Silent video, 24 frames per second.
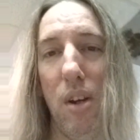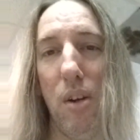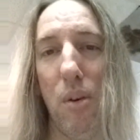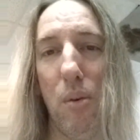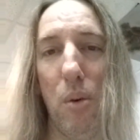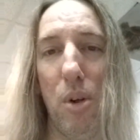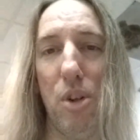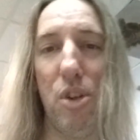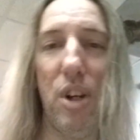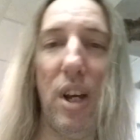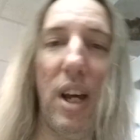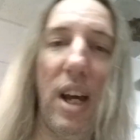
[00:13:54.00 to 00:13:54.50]

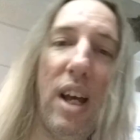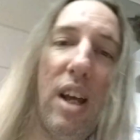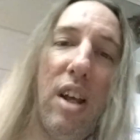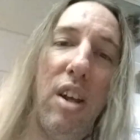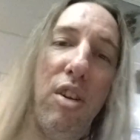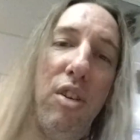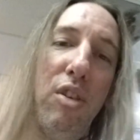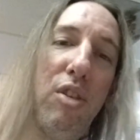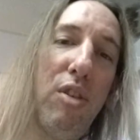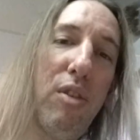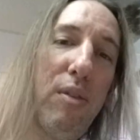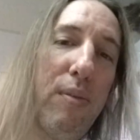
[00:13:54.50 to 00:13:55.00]
which
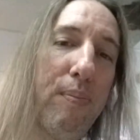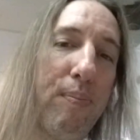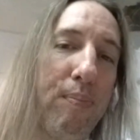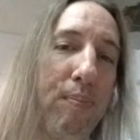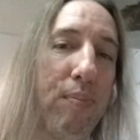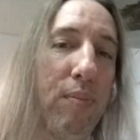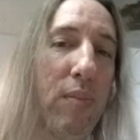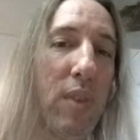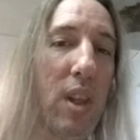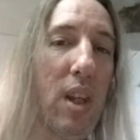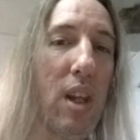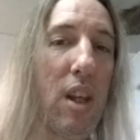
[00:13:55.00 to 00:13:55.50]
has
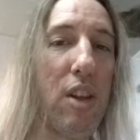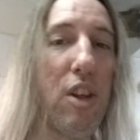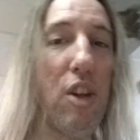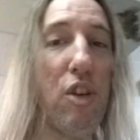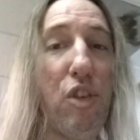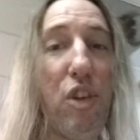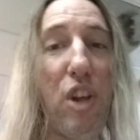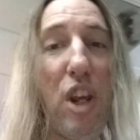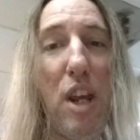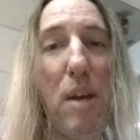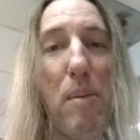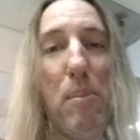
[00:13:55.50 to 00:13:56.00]
the
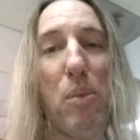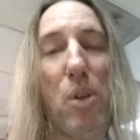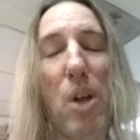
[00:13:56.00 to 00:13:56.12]
same